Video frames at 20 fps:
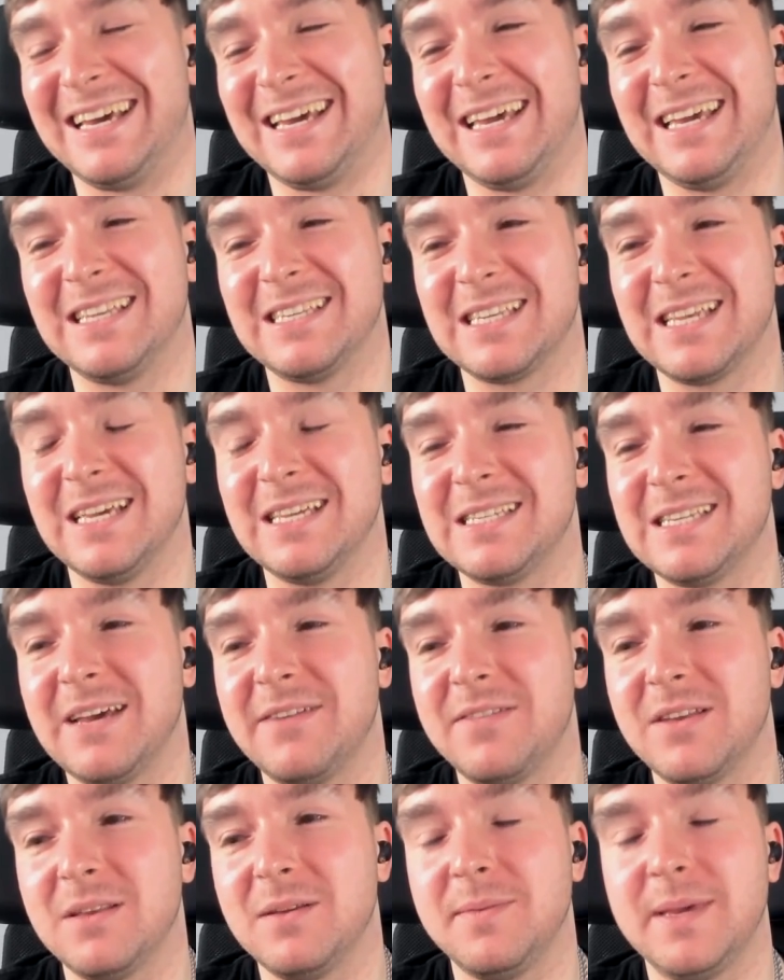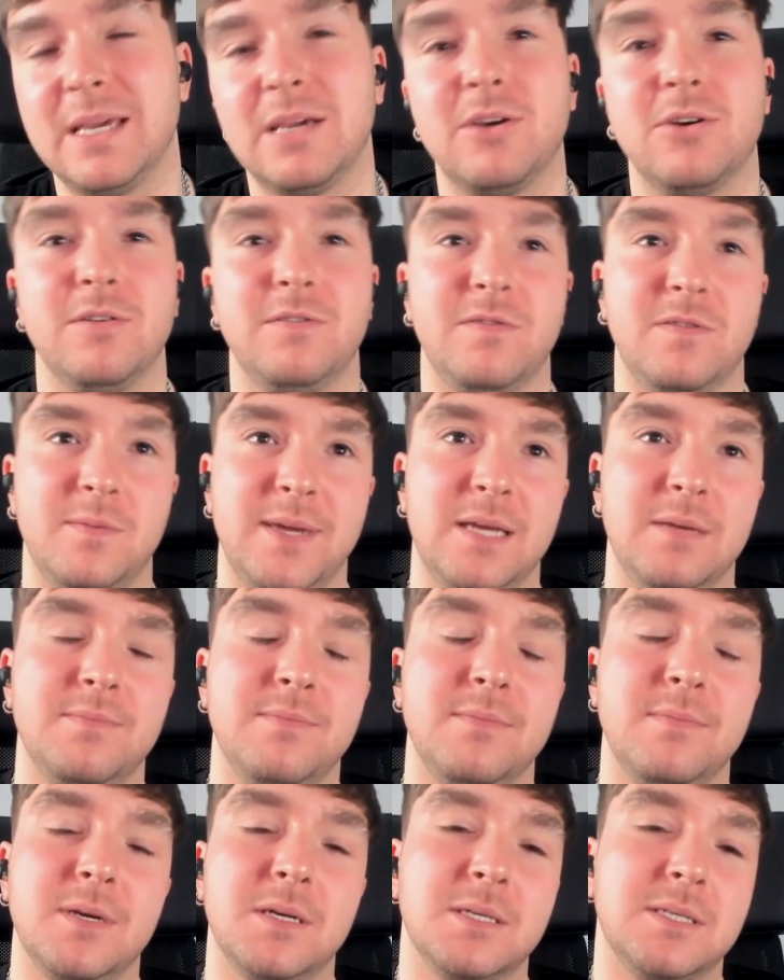it's it's definitely been good for me
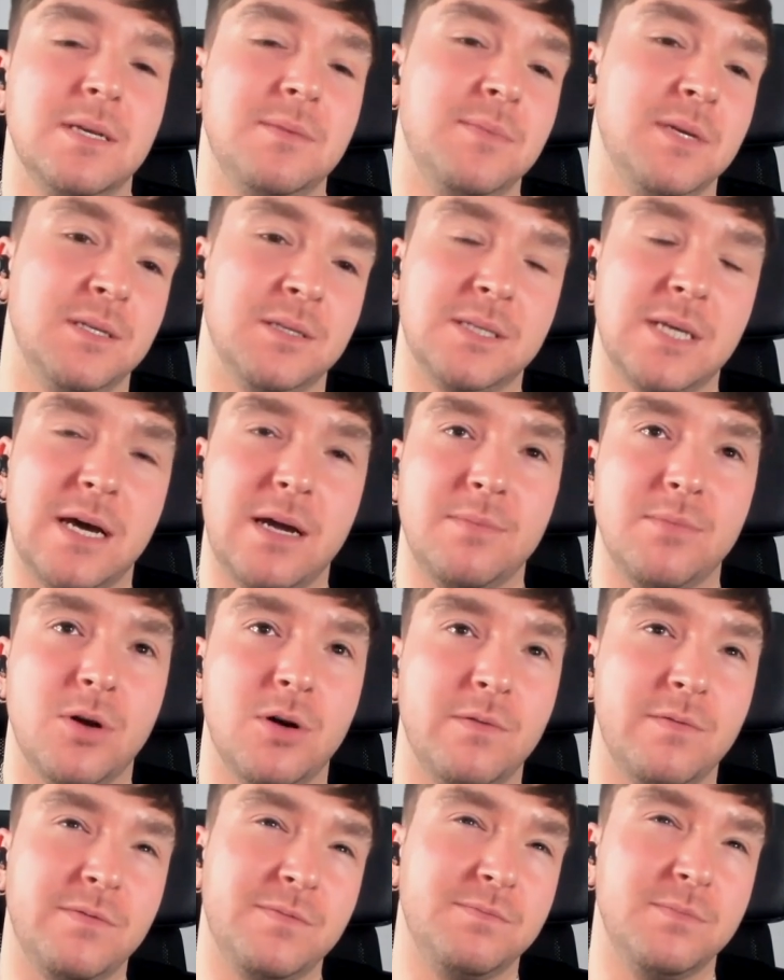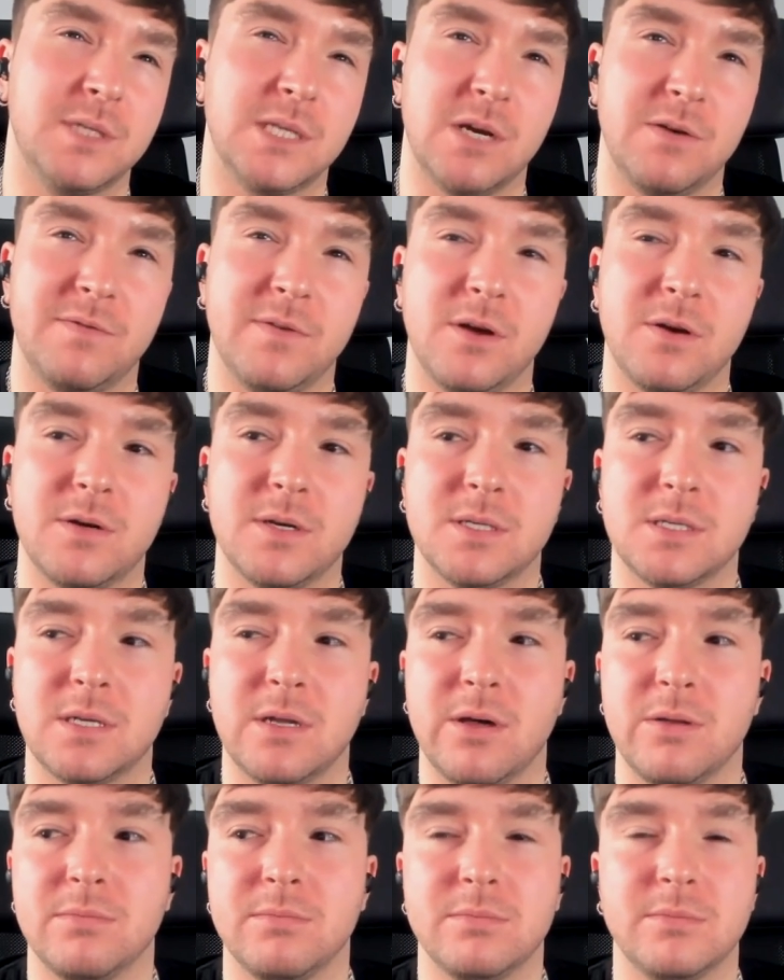because it means that I'm not so focused
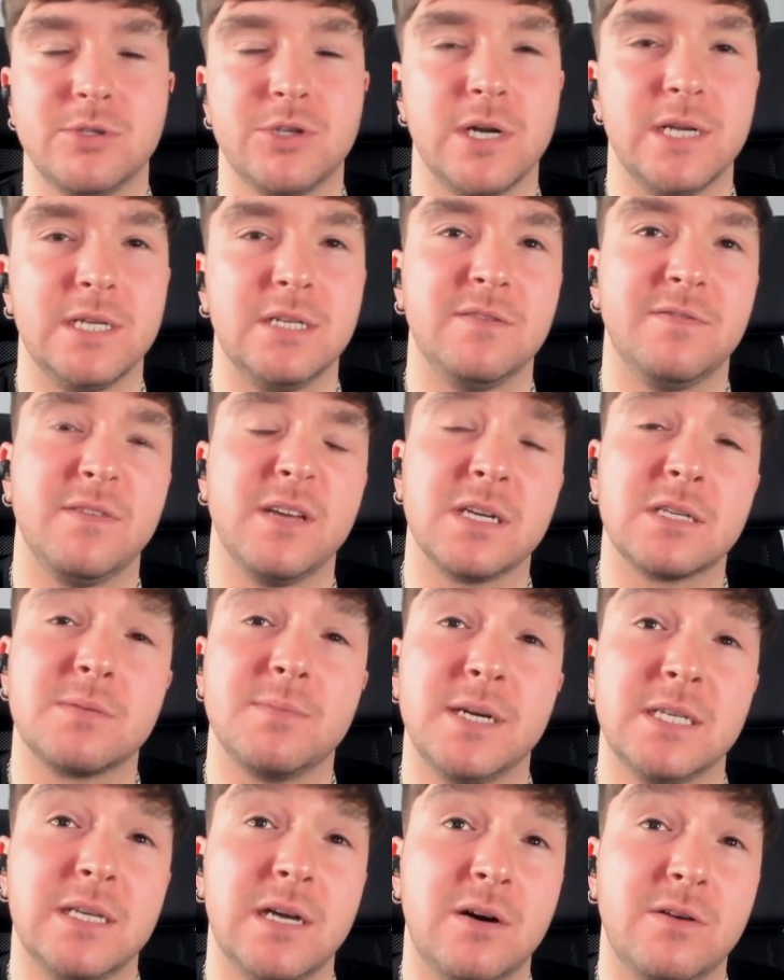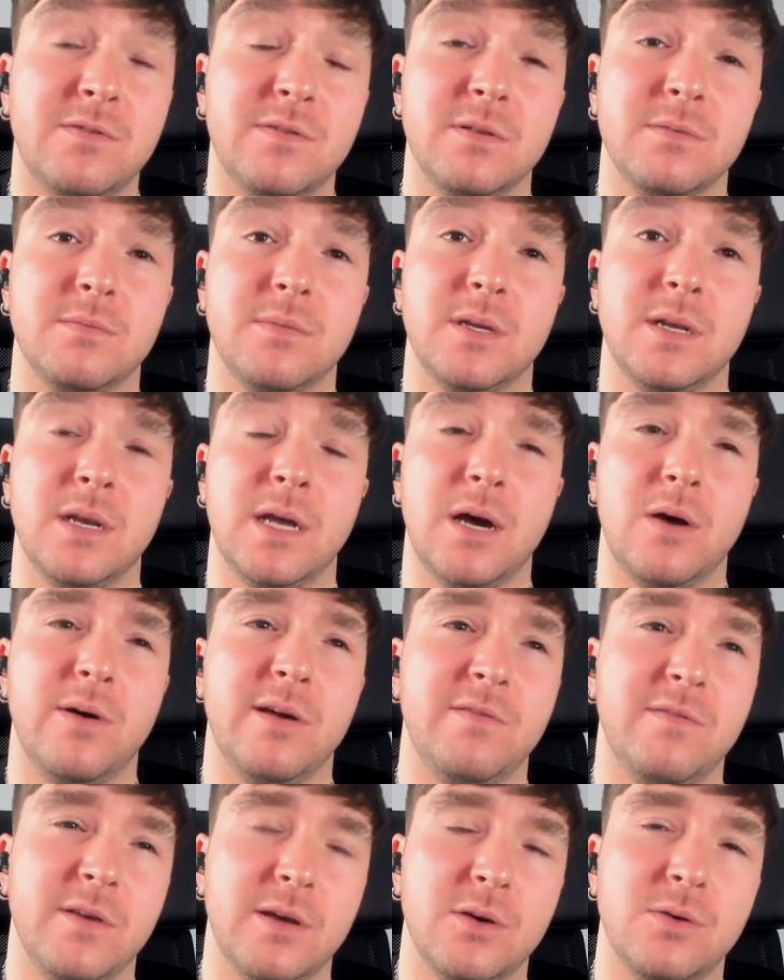on trying to fix myself and, and how
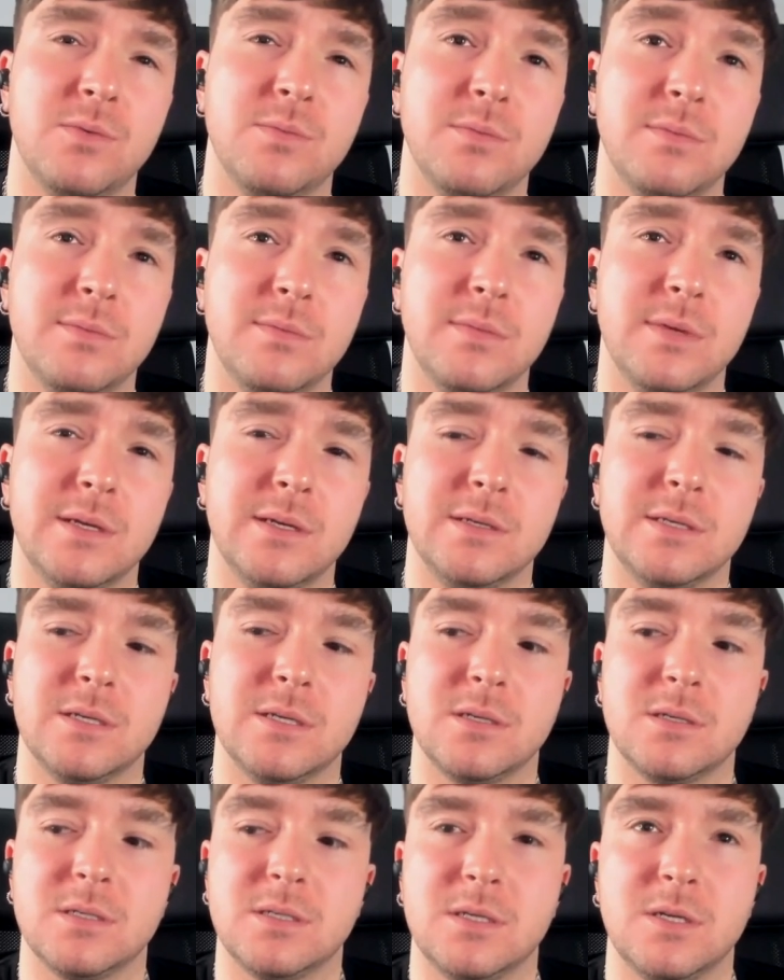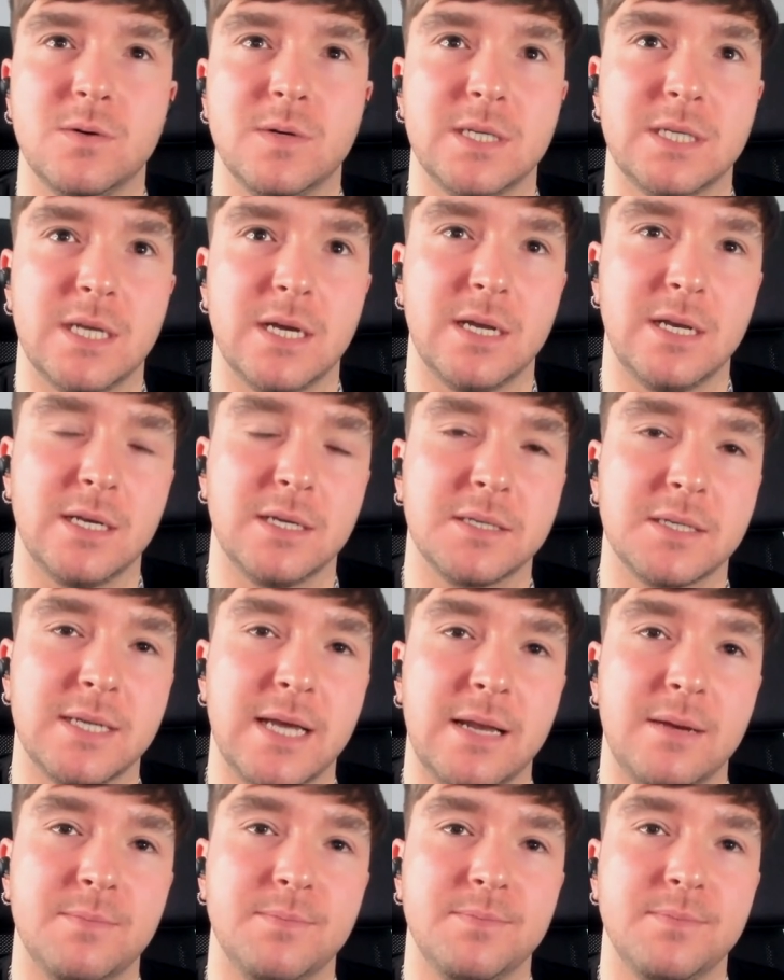I feel just to a certain
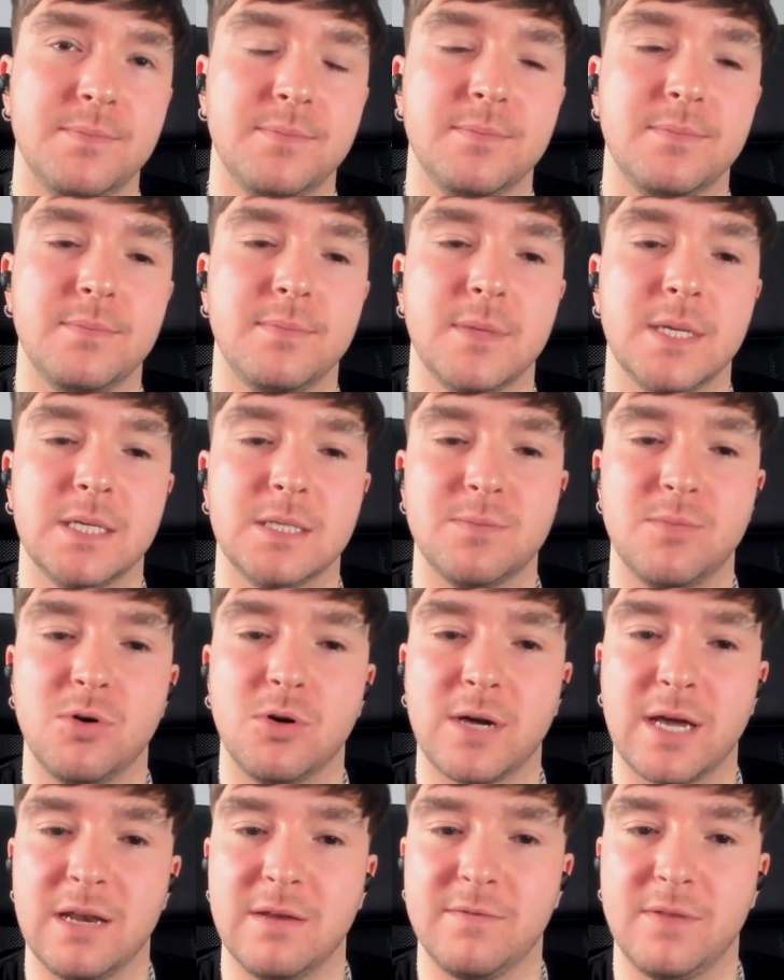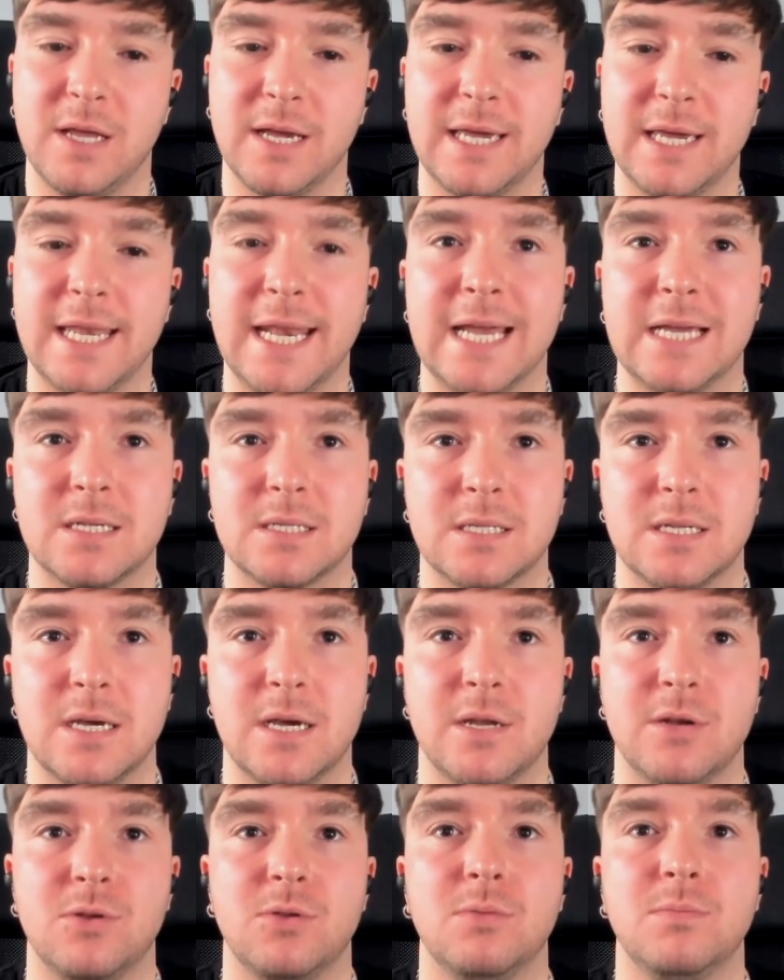extent. It's more kind of like an
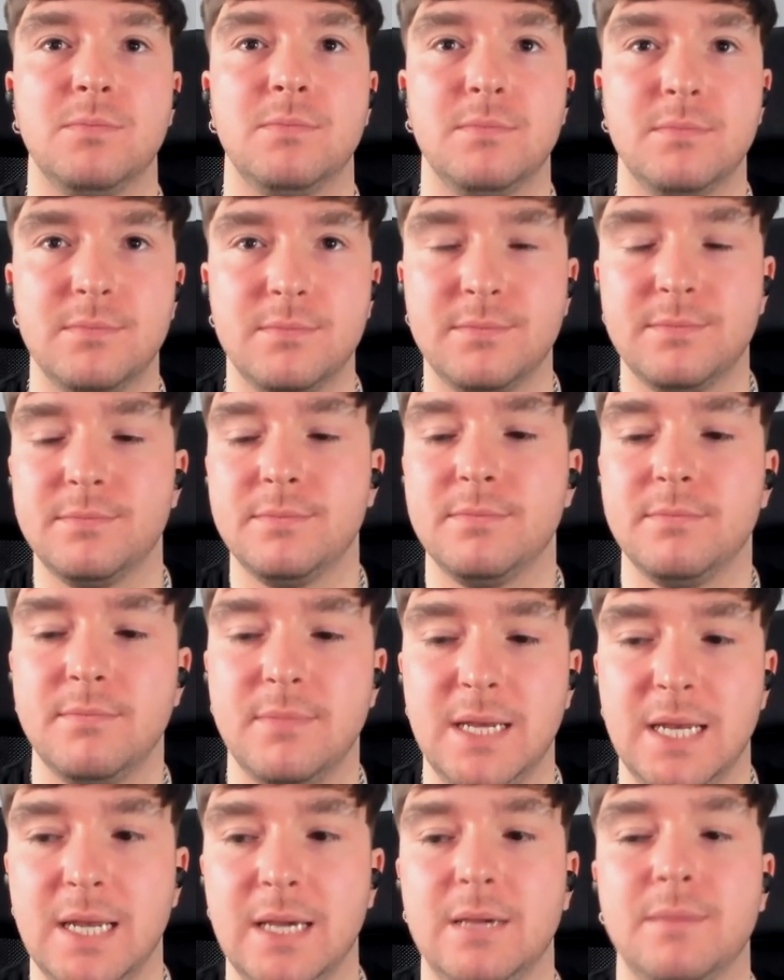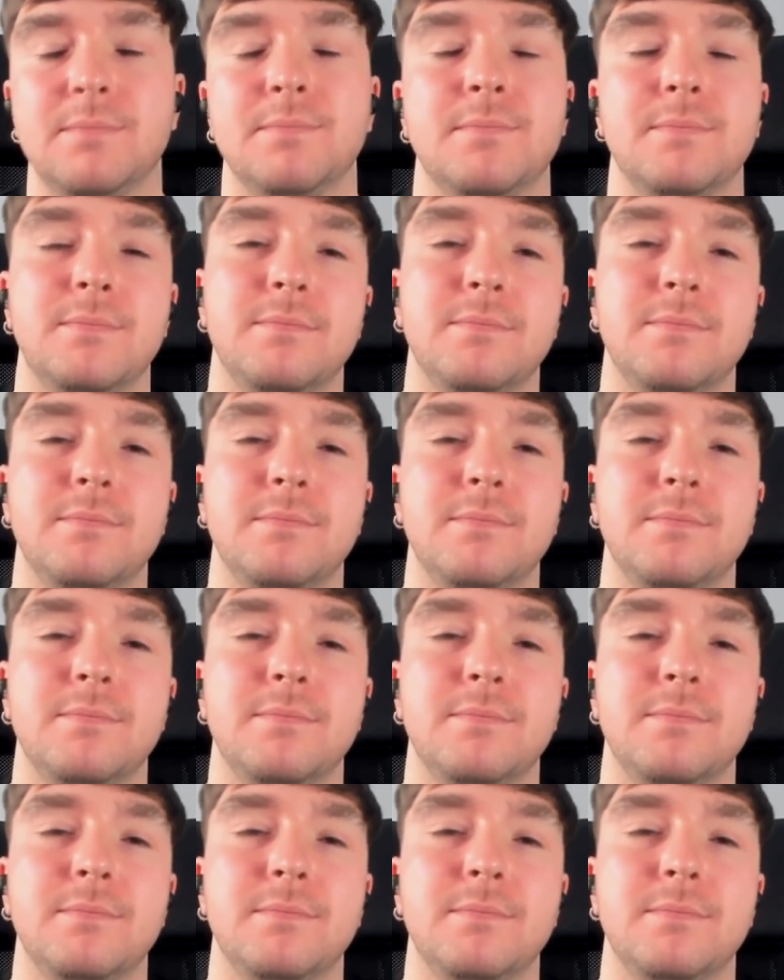external meaning.